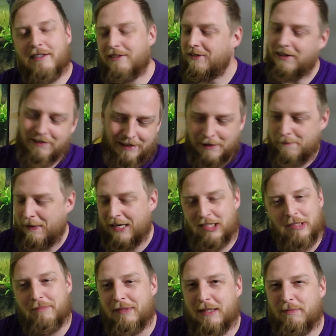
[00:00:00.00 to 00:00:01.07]
Don't go
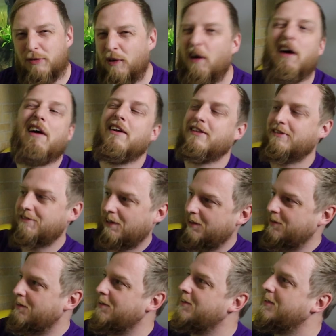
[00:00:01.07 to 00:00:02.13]
bashing people, oh, I don't like
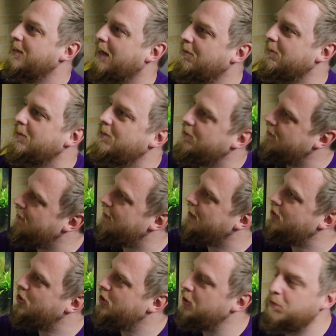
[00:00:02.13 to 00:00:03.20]
the look of that one because it's got
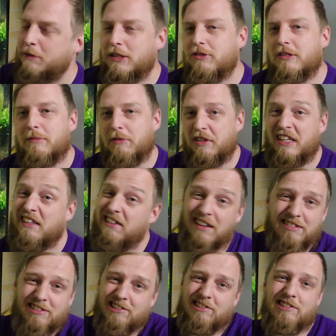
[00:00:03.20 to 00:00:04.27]
this stupid trim on it. No,
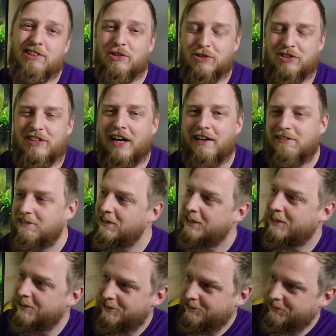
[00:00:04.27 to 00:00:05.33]
it's just not your style.
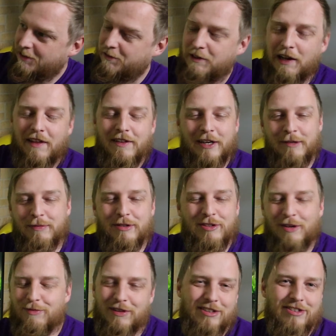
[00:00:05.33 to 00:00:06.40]
If you like the open
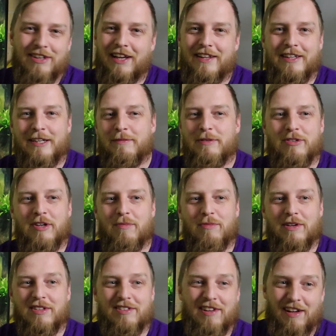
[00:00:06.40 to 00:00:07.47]
top ones, you like the open top
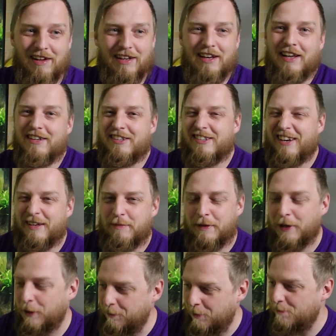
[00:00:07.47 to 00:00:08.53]
ones. I like to keep an
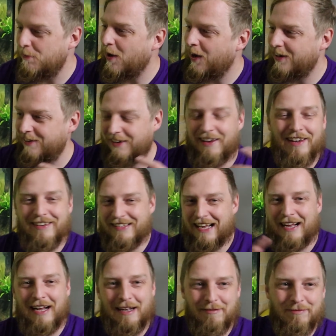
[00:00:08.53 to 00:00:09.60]
open mind. I like to
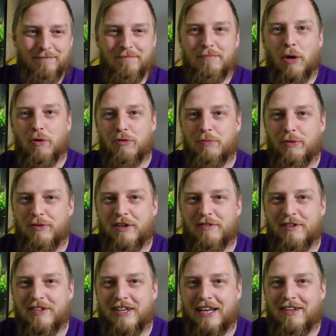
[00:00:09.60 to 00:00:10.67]
have multiple
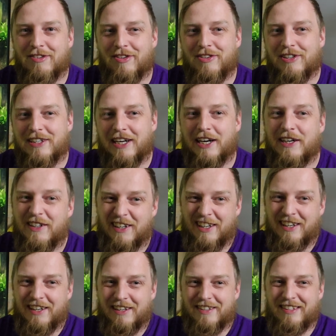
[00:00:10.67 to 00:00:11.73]
different tanks on the go
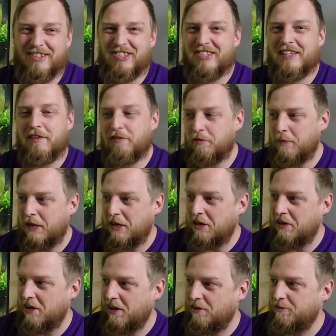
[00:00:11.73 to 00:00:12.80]
because it just gives me
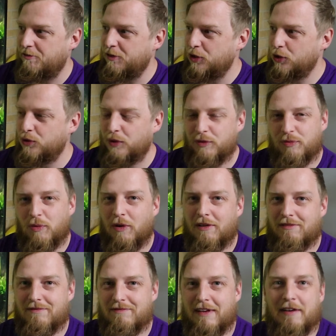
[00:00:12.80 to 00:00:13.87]
a view of what
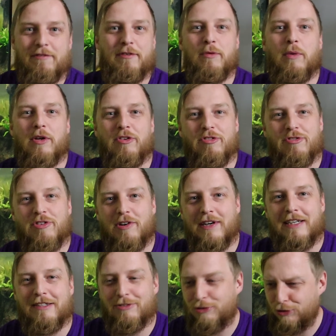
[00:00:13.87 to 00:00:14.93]
everyone's
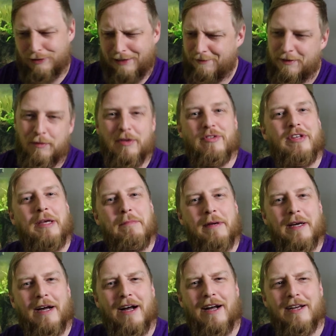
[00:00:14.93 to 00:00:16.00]
trying or everyone's
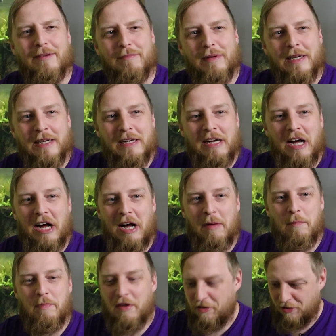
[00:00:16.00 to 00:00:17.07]
keeping at home.
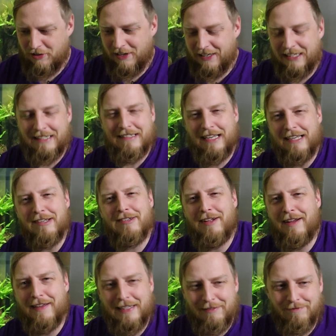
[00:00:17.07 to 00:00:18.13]
There's certainly tanks
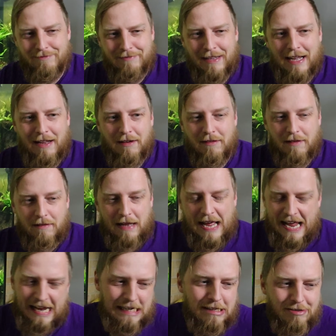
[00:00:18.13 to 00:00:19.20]
that I
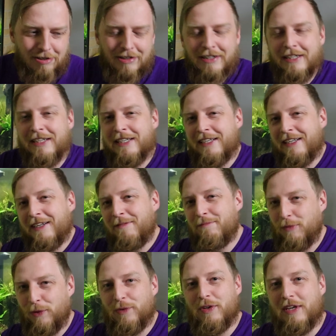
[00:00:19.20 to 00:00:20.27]
hate
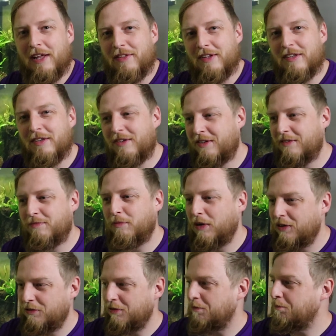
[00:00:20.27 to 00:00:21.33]
more than others,
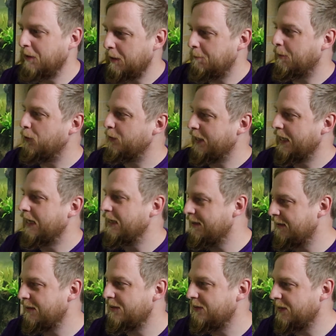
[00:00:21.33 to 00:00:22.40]
ones with big bulky
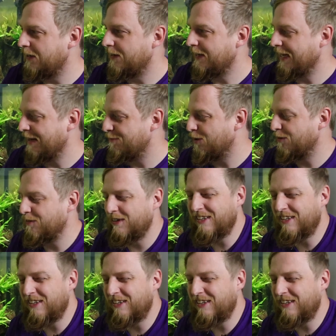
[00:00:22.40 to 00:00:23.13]
lids that you can't get them off.